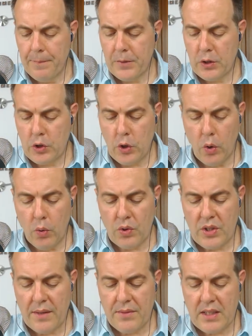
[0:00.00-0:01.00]
So
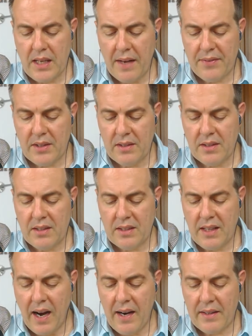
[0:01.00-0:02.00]
such
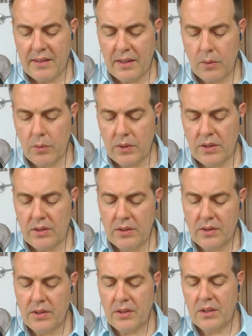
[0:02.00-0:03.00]
substances are
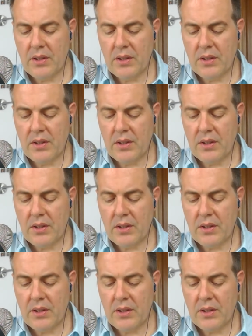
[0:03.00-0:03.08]
sequestered.